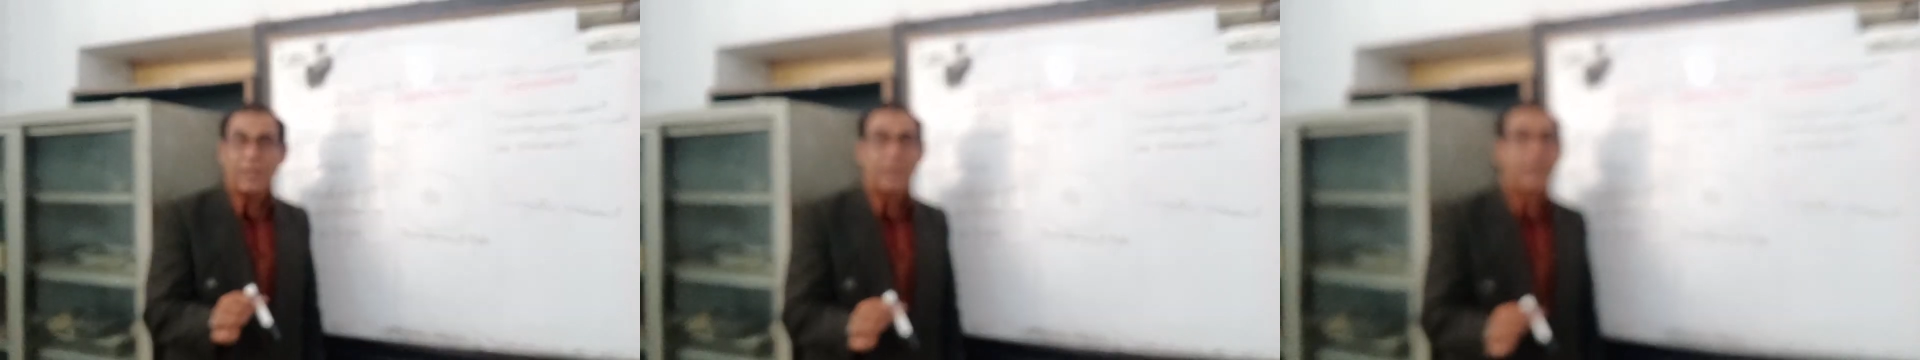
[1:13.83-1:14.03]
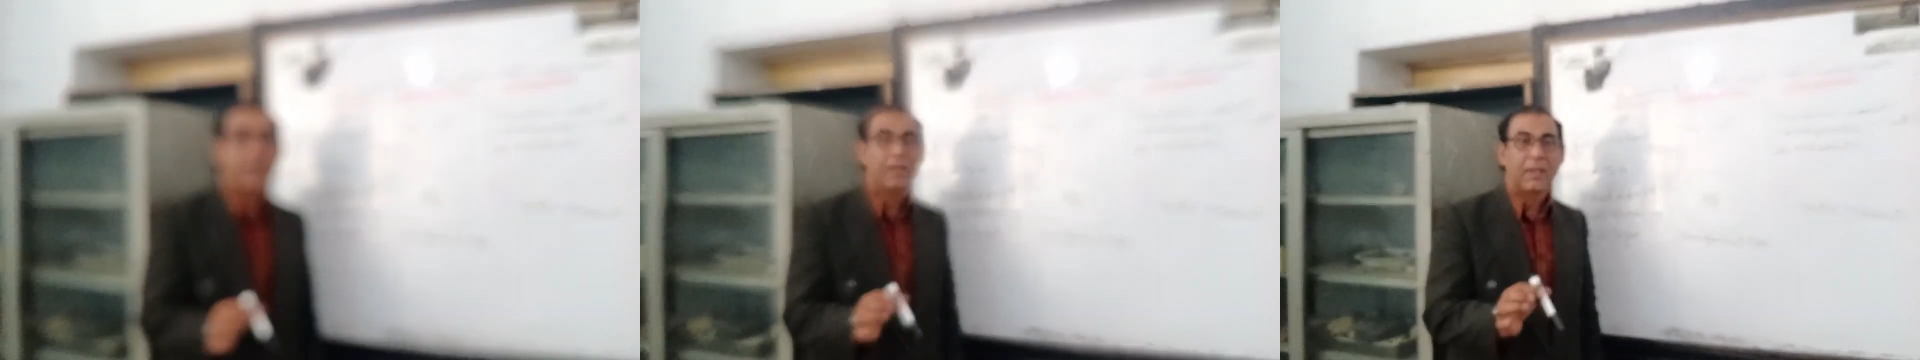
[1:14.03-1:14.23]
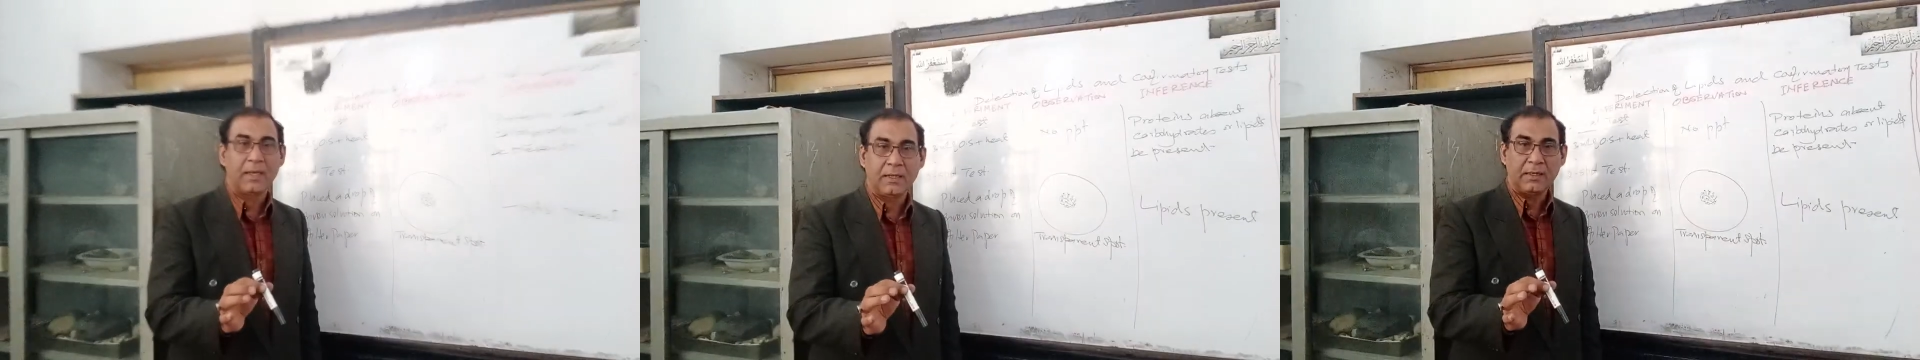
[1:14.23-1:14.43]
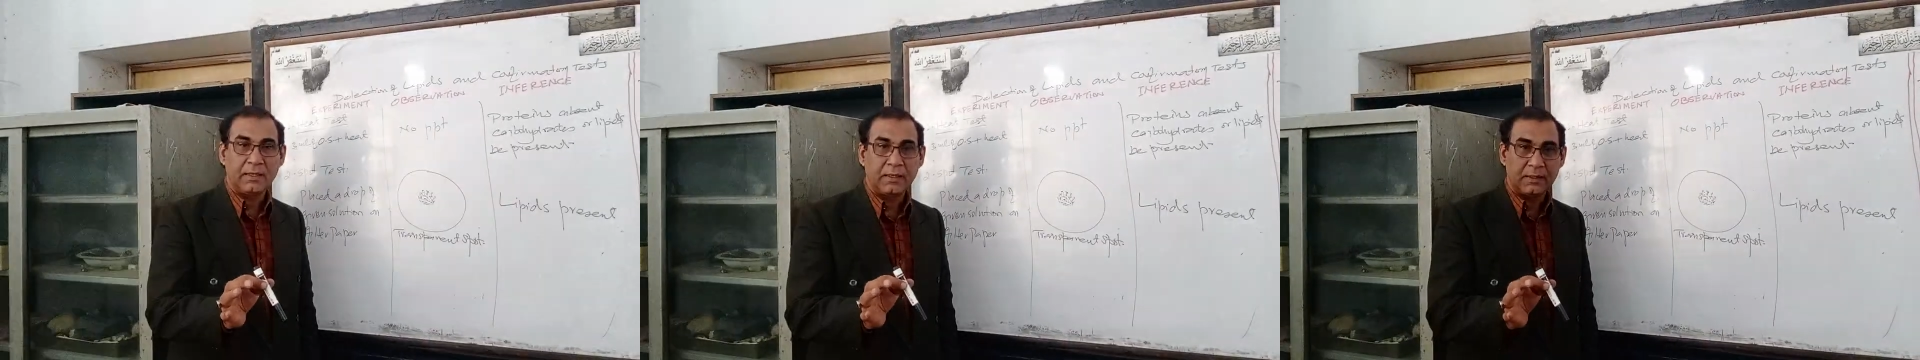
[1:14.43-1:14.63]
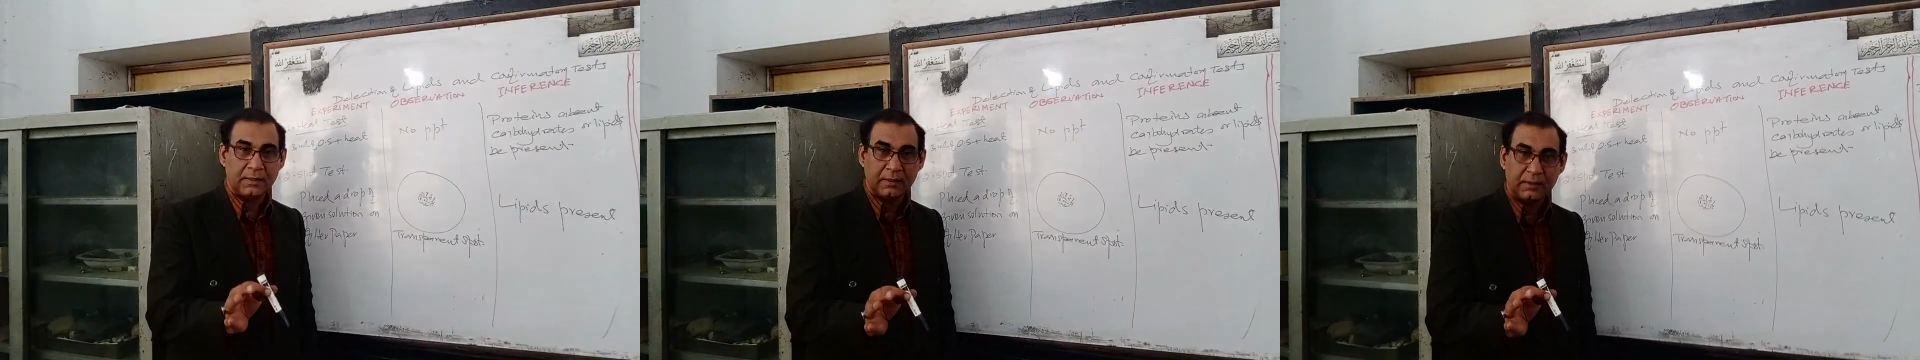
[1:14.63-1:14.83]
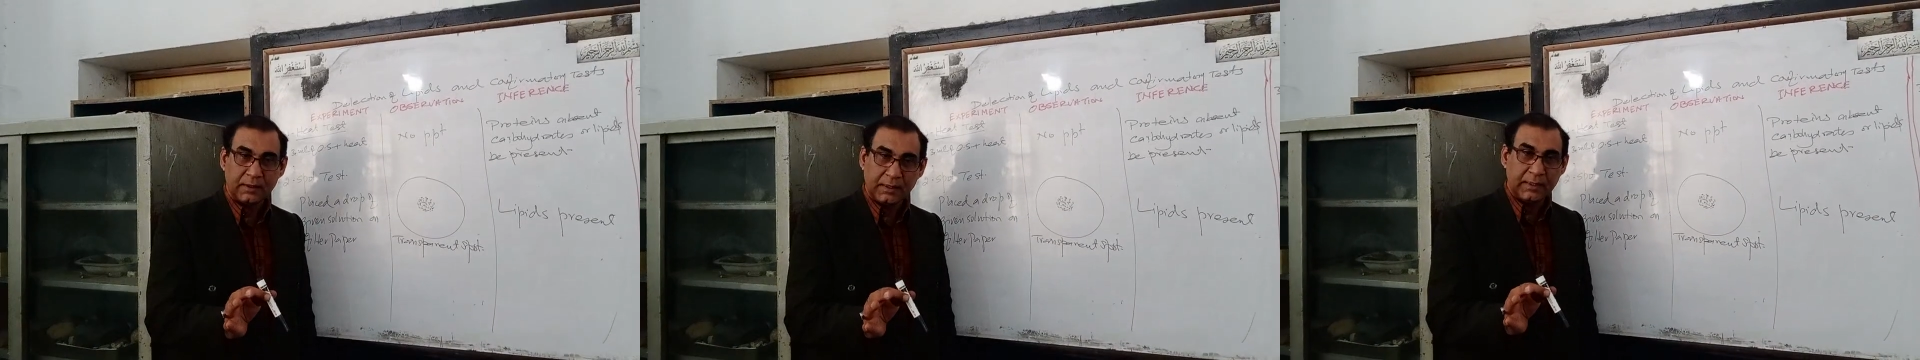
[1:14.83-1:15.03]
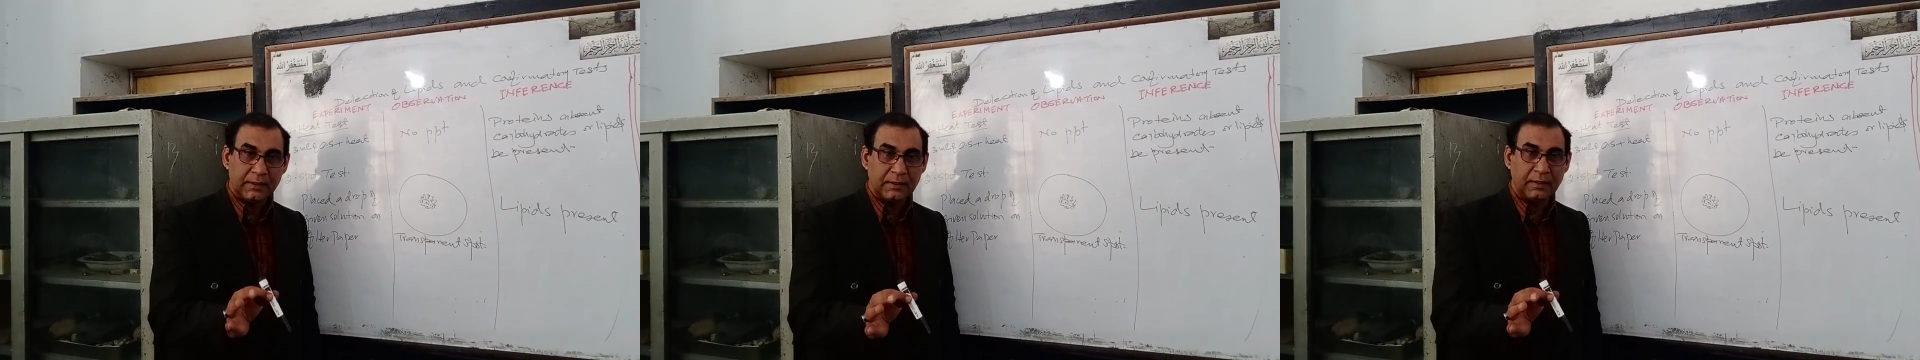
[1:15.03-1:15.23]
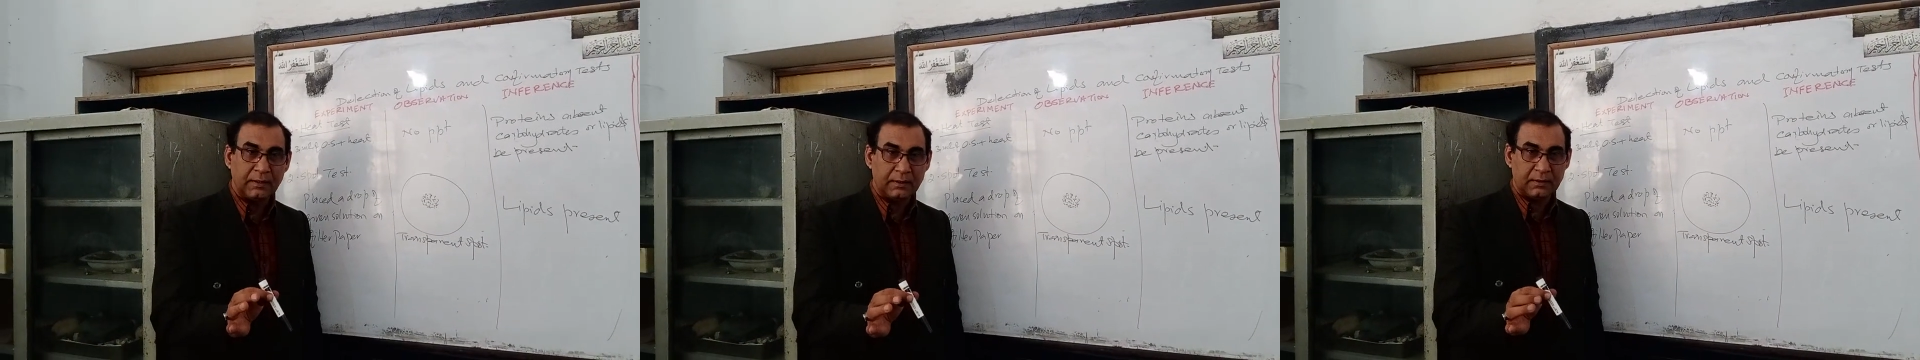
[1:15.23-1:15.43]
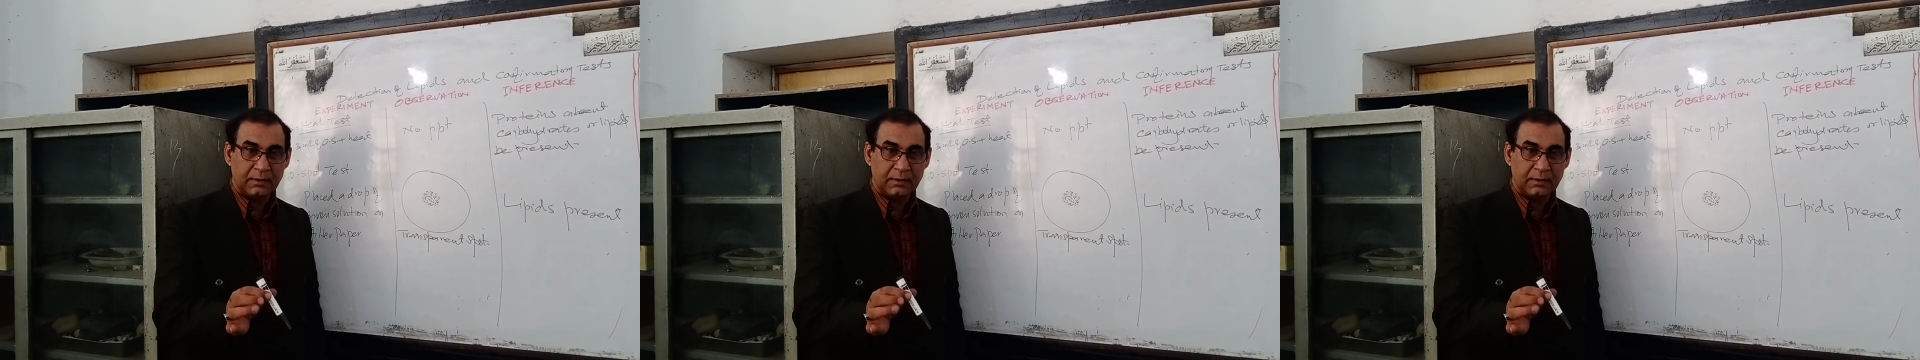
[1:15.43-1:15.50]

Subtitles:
or any other heating